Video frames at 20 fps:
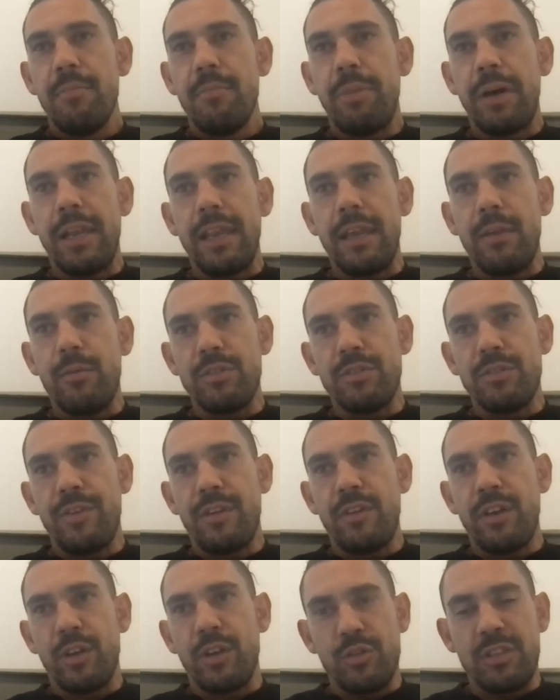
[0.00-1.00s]
But it was
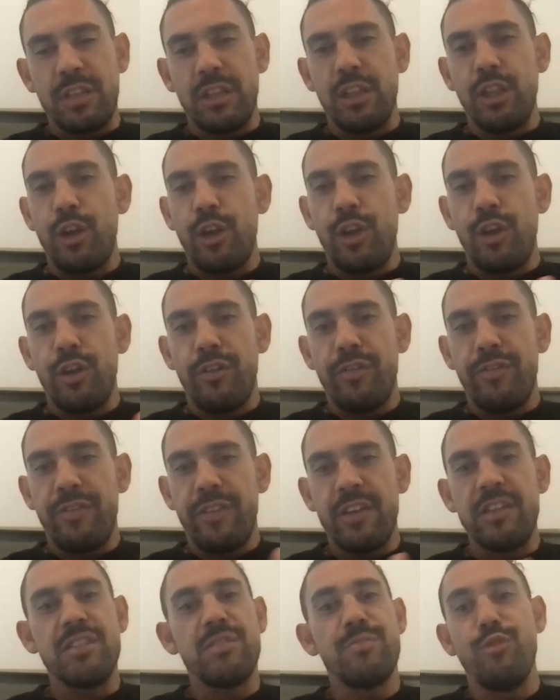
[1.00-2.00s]
very good to learn off
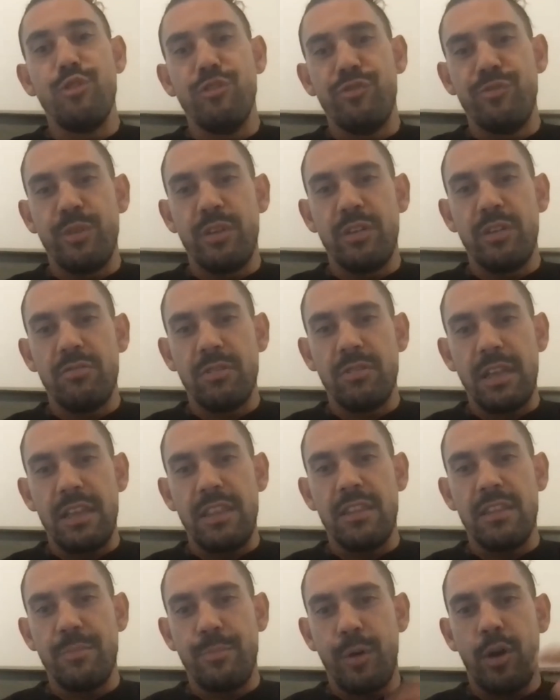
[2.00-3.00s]
his movement
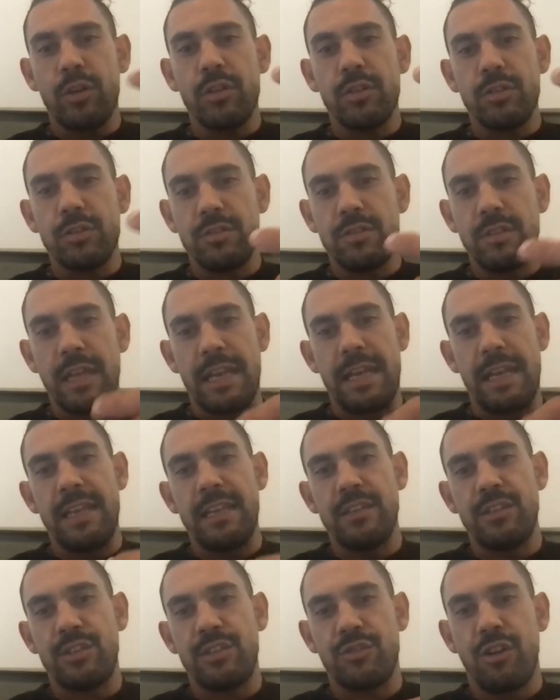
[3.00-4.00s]
in the box and
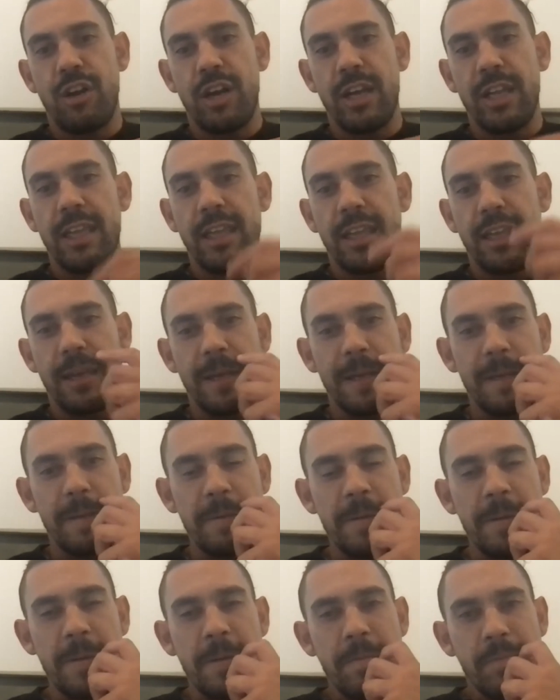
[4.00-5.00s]
his striking
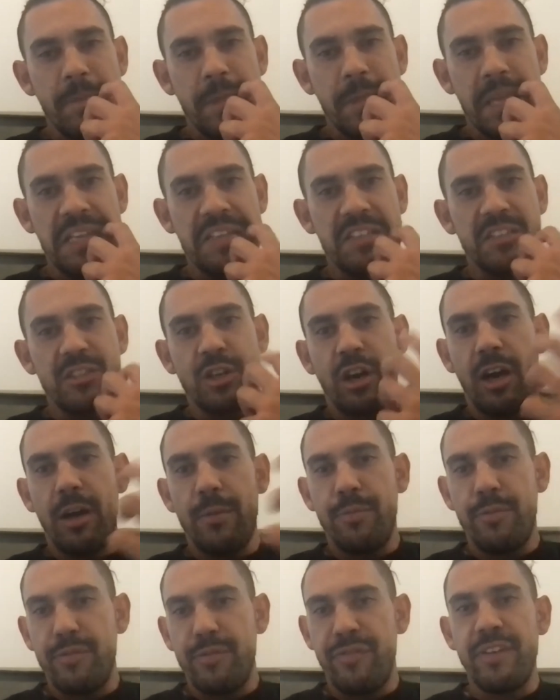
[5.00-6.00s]
and his
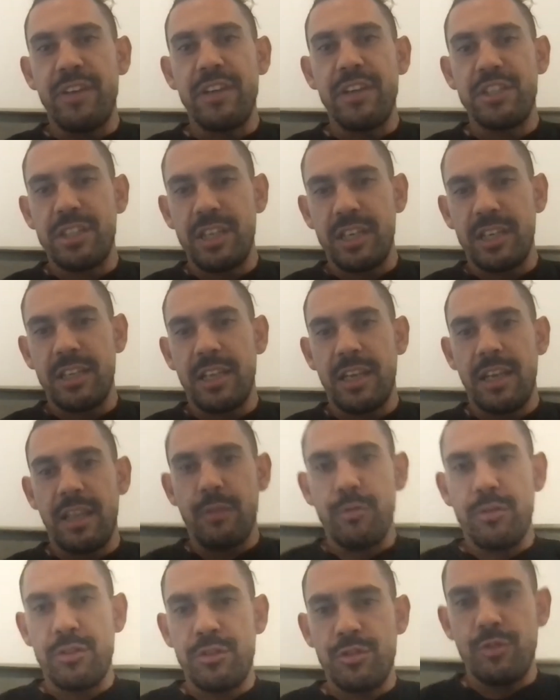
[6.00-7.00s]
type of finishing that
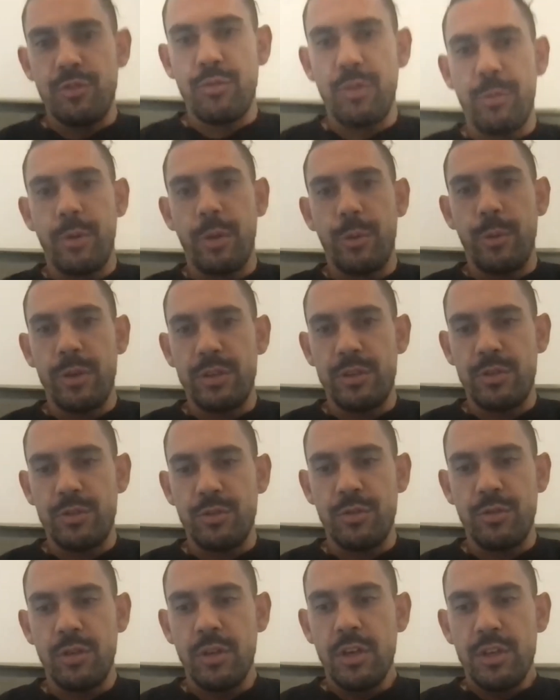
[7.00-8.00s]
he would do when we would
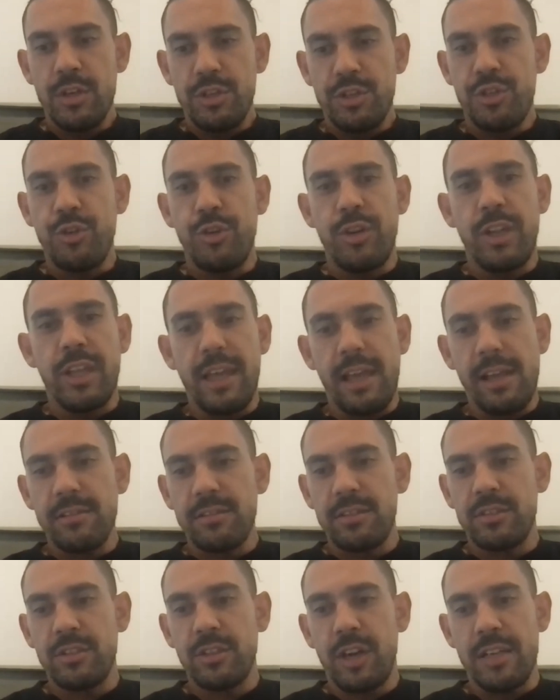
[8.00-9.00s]
do shooting
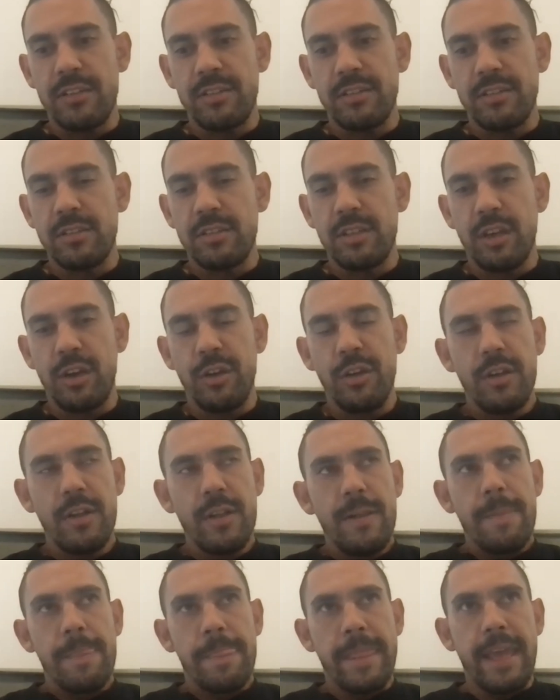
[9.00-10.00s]
exercises. So
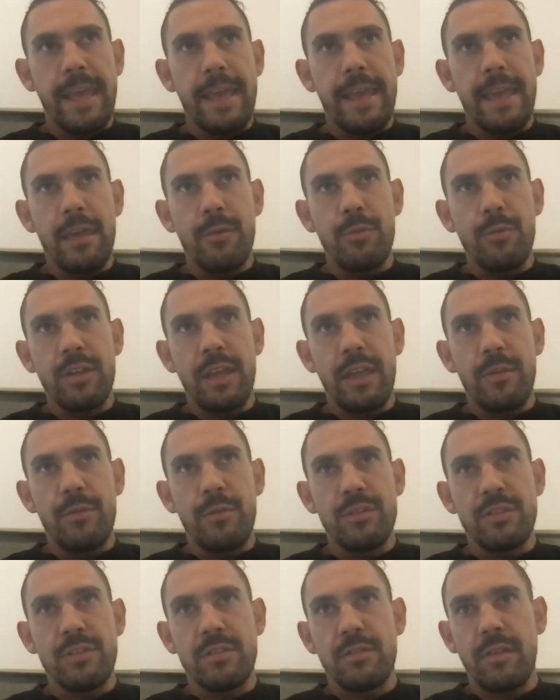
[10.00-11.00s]
yeah, he
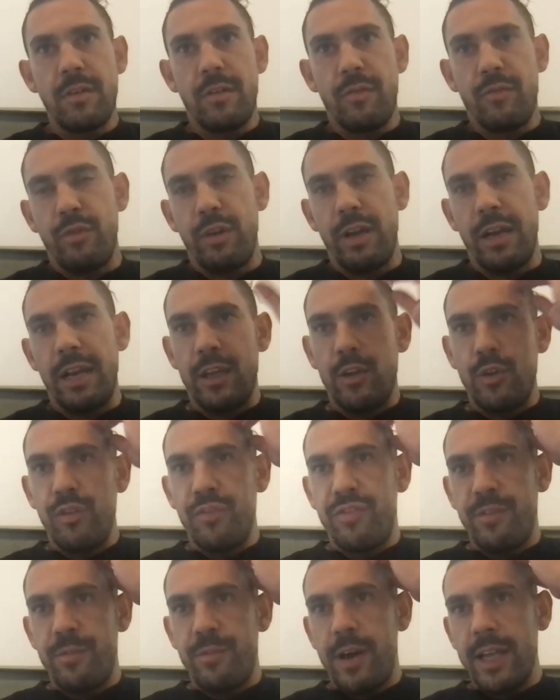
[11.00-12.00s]
was really
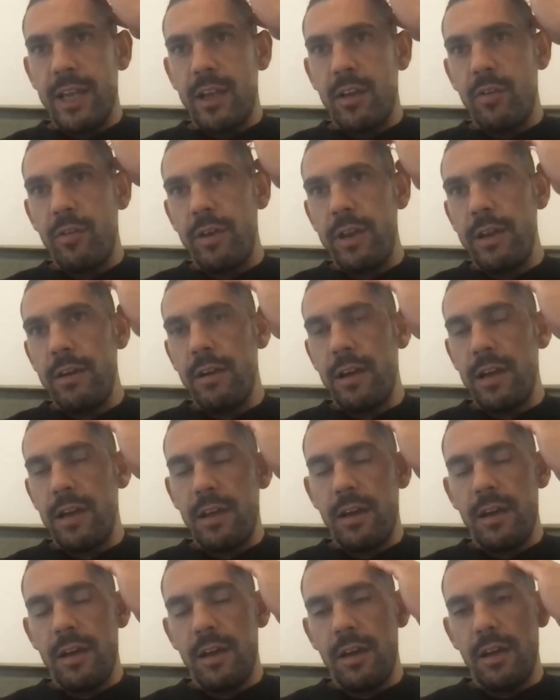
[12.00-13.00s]
good for my career,
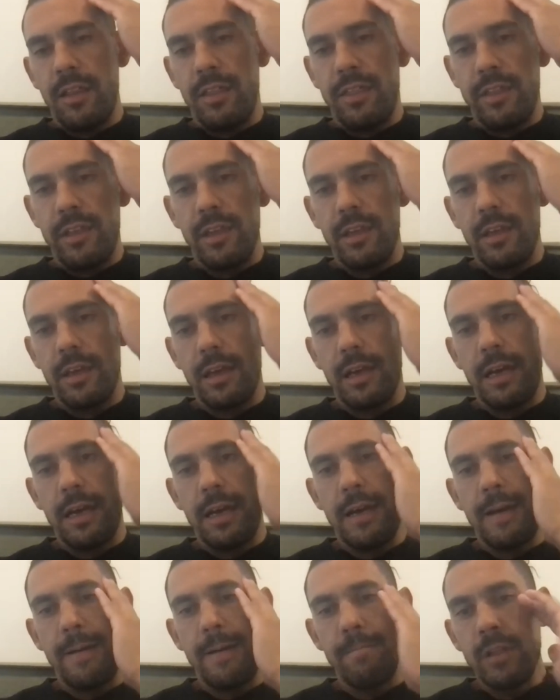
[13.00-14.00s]
I think.
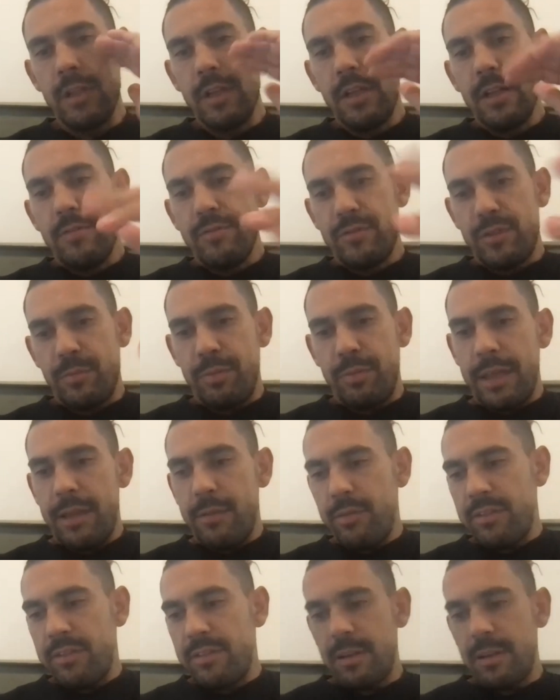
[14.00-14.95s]
To play with